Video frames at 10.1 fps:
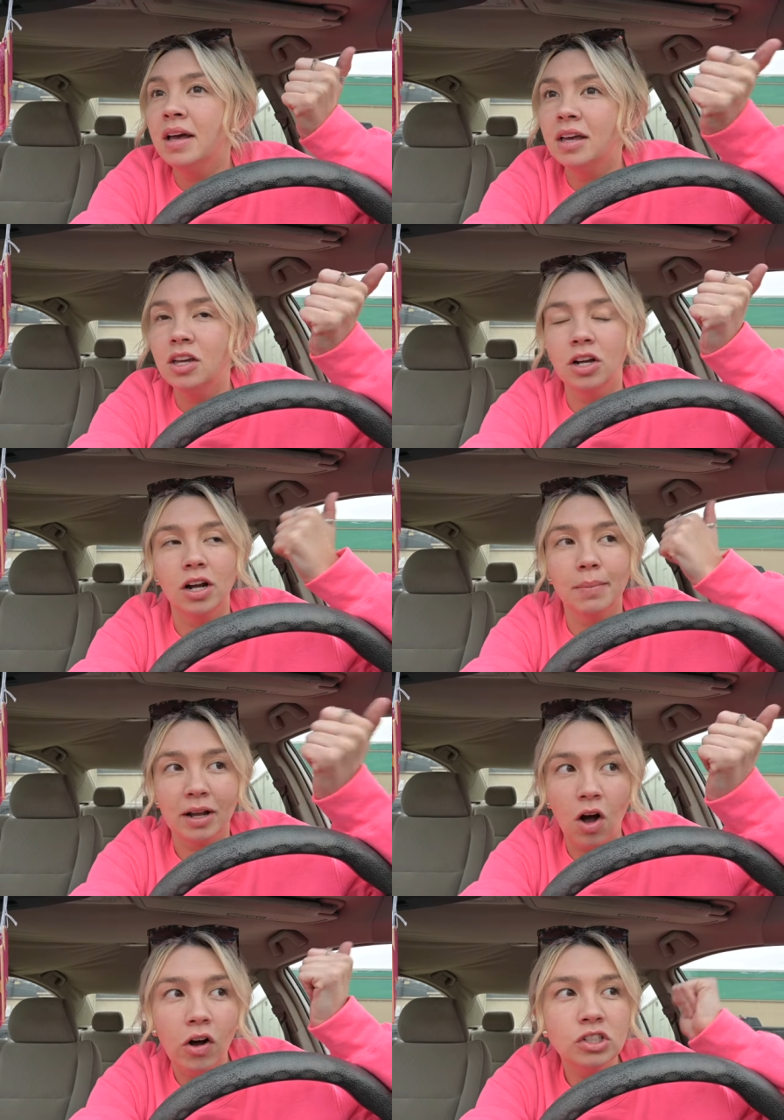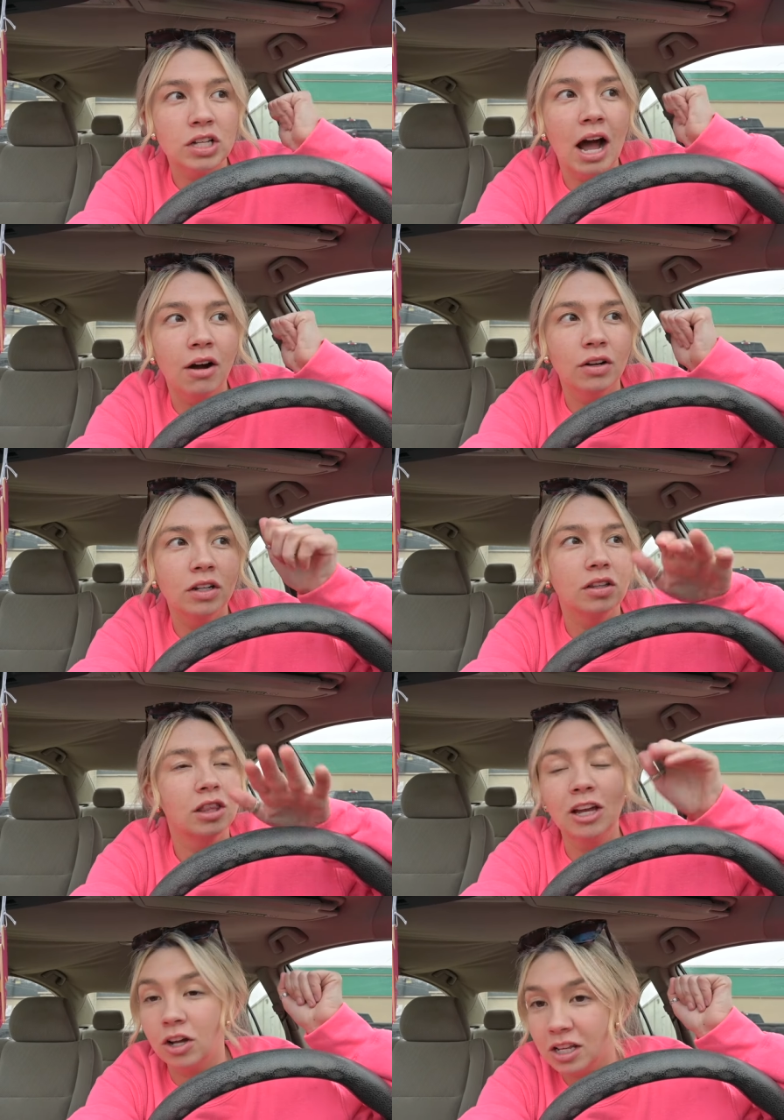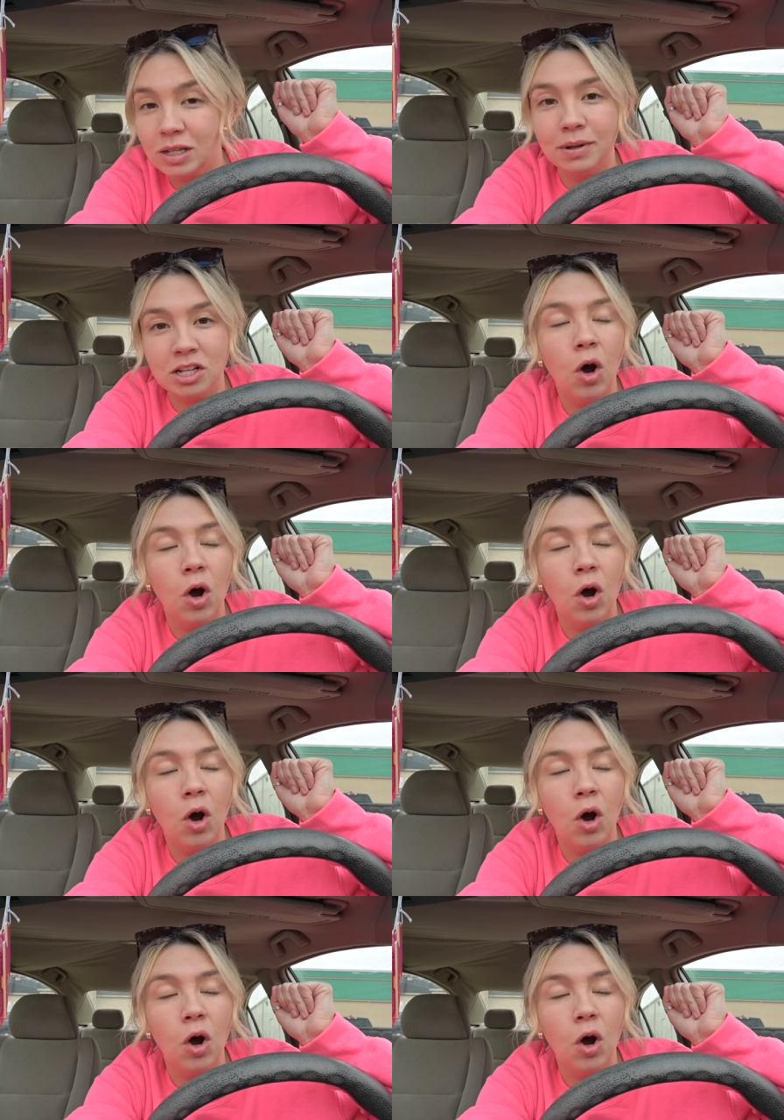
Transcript: here in my college town thank goodness it wasn't